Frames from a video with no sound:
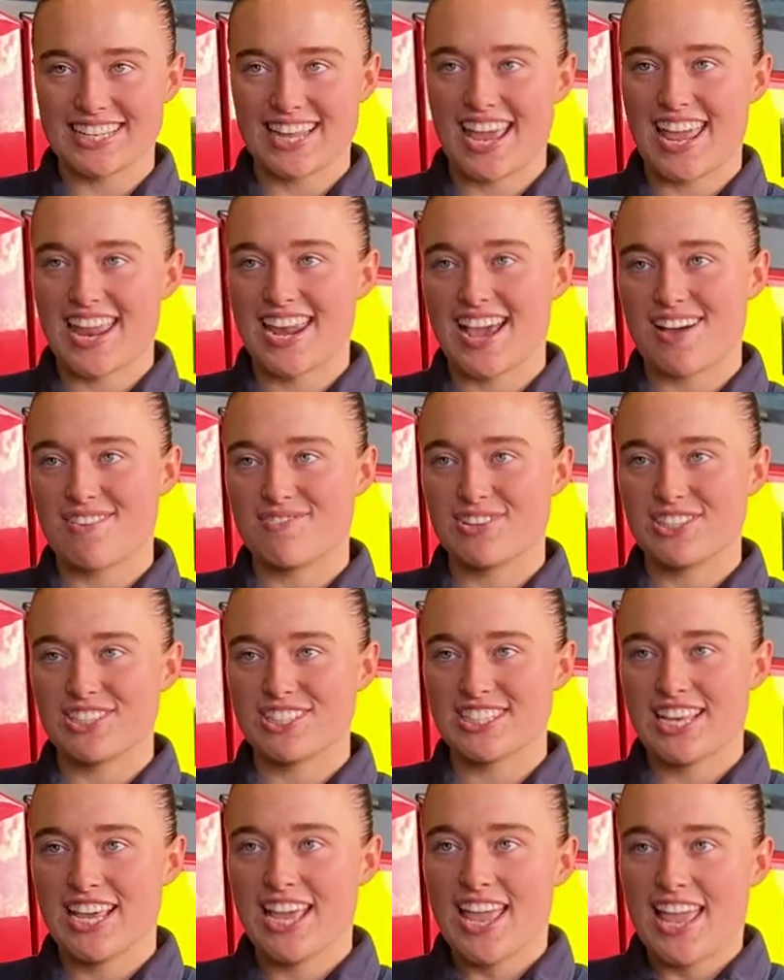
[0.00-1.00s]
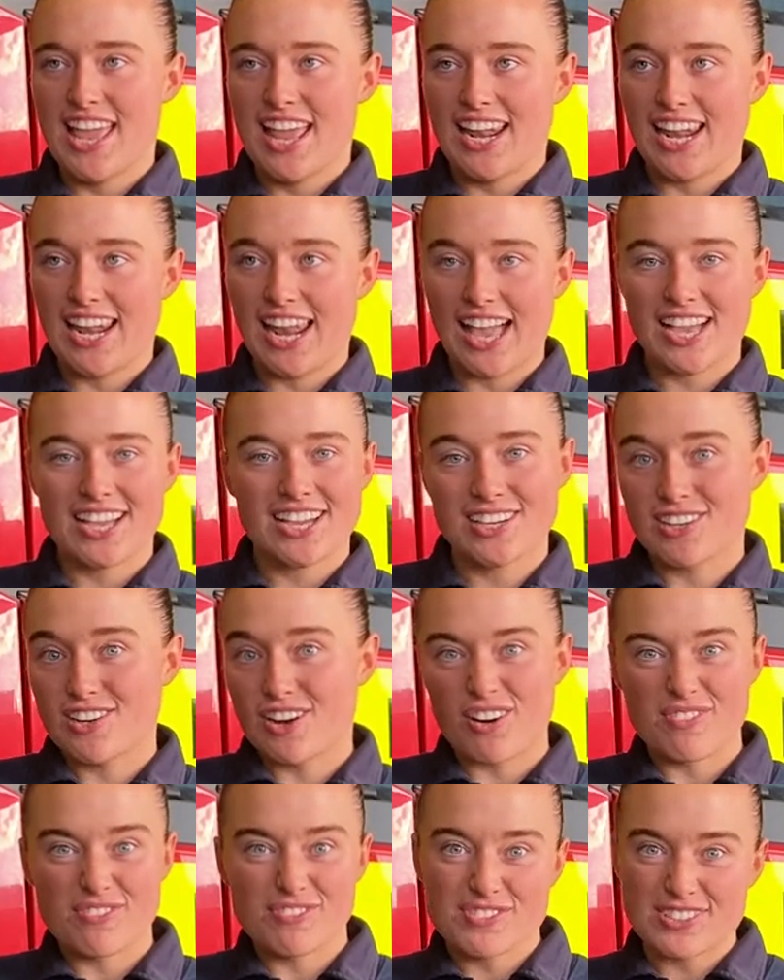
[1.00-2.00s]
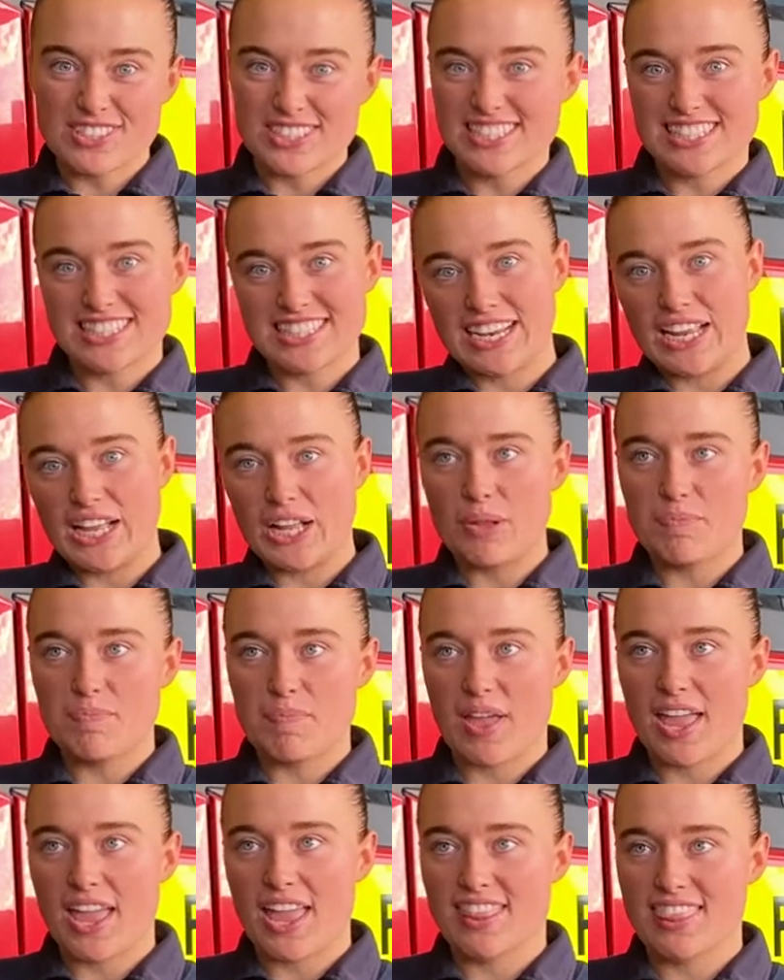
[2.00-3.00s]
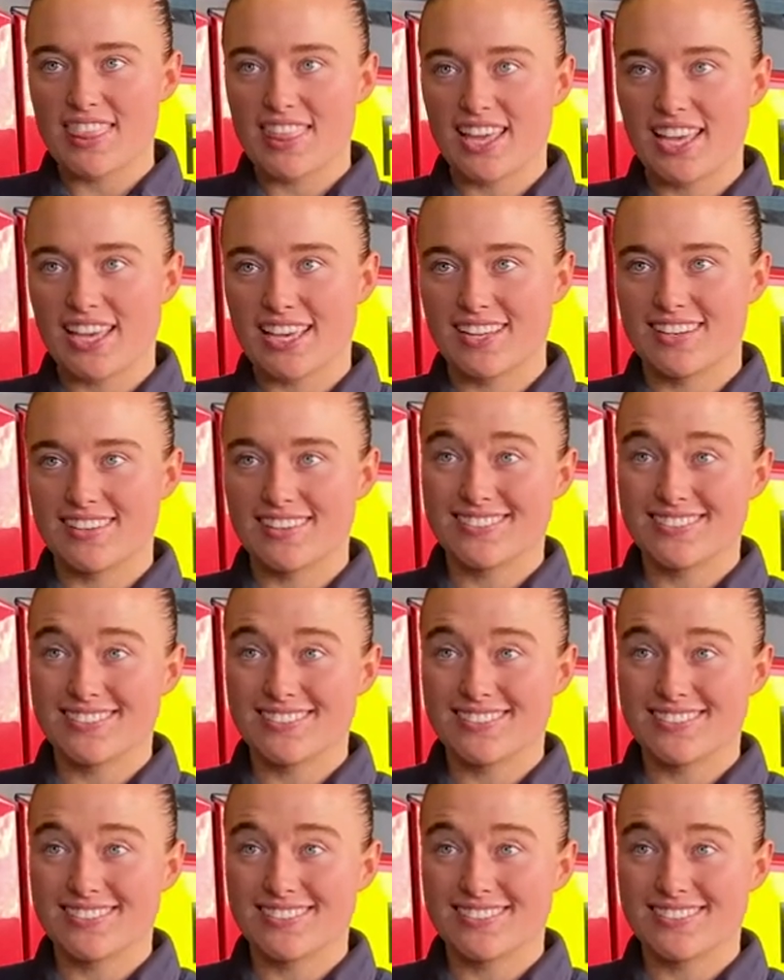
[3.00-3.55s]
I was lacking confidence a little bit, thinking,